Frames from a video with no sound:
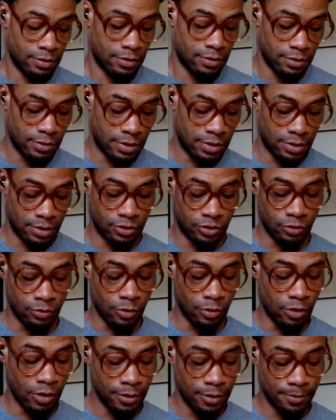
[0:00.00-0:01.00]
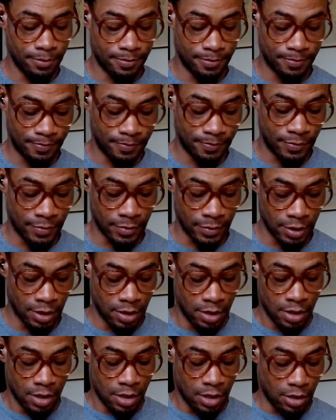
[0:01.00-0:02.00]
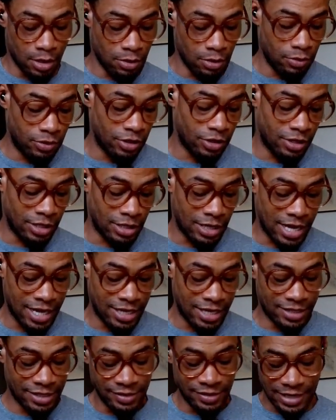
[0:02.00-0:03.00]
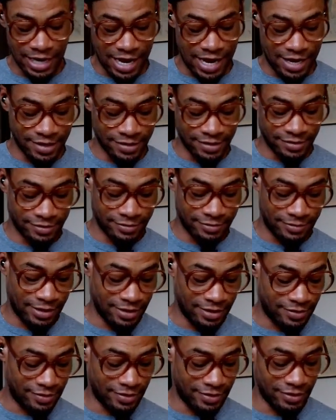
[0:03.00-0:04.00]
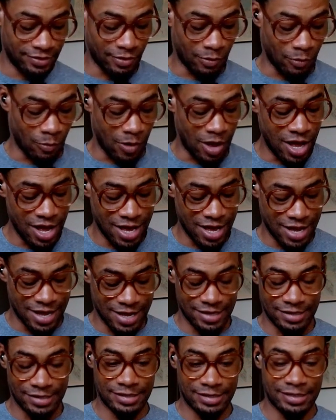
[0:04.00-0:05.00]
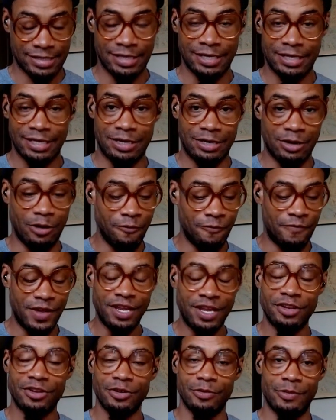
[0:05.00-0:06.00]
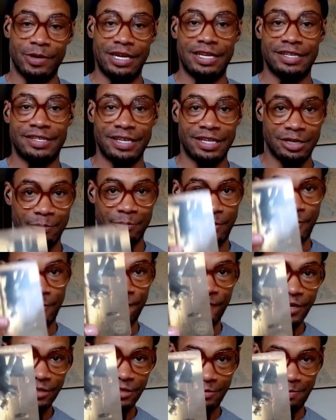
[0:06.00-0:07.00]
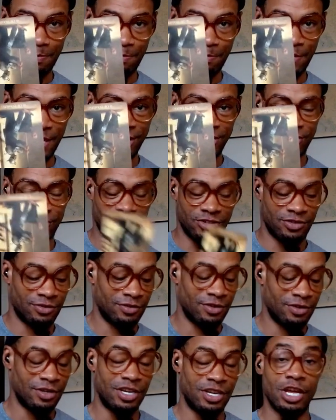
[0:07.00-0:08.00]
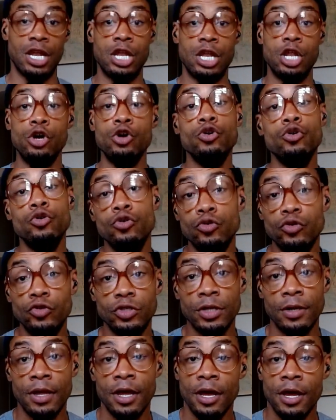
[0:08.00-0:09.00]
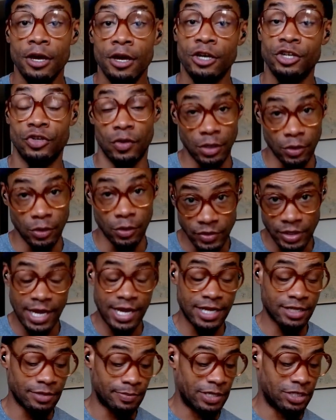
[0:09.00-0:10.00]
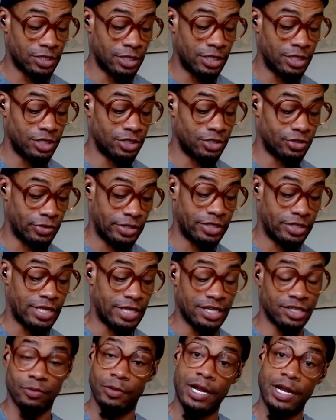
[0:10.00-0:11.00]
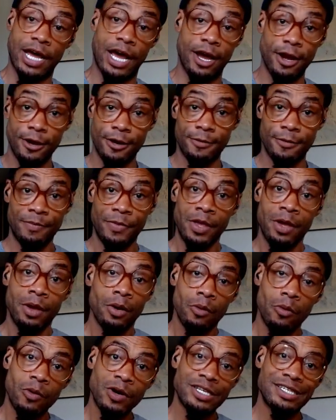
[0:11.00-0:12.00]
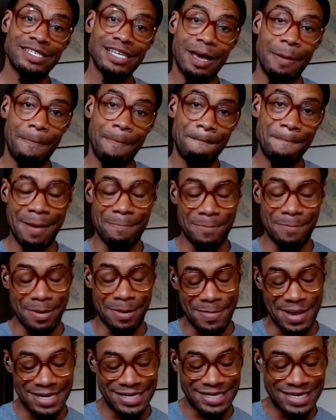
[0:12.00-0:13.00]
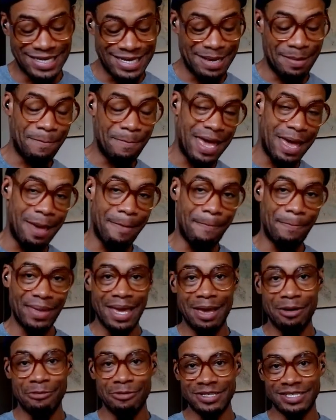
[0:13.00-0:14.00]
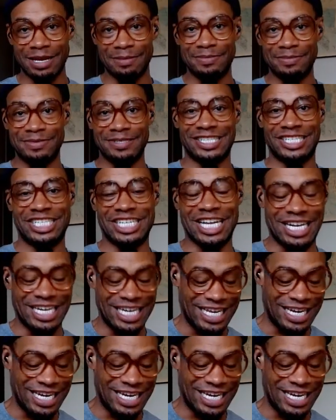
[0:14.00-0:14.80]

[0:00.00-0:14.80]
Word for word: Two more? Oh, you're gonna like this, guys. Yeah, six of wands. No victory. It's in the reverse, bitch. You lose. Because you're a losing ass bitch in the streets. That's what I heard. What's up, Peppermint Pep? What's up, Shanita?